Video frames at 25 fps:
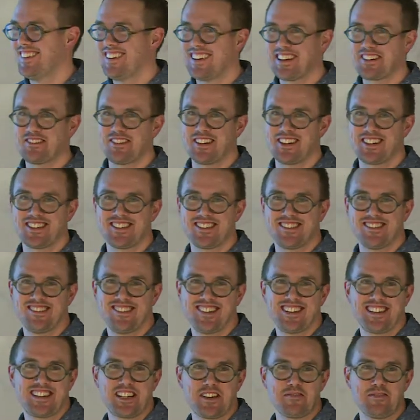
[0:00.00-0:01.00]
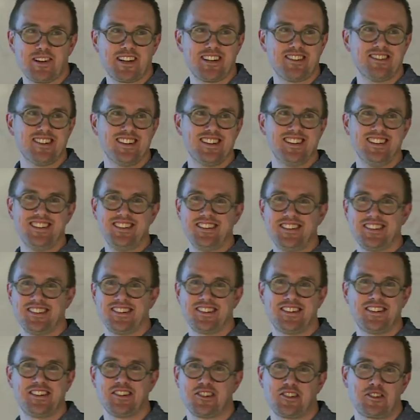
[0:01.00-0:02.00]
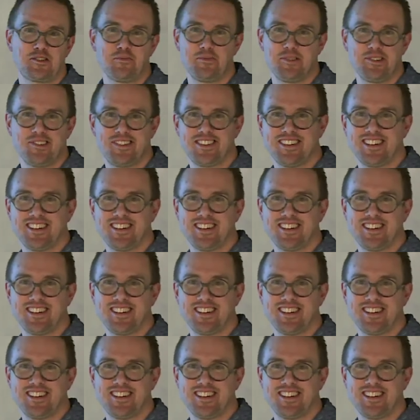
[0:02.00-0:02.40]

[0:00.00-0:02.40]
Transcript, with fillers: otherwise, you're welcome anyway to contribute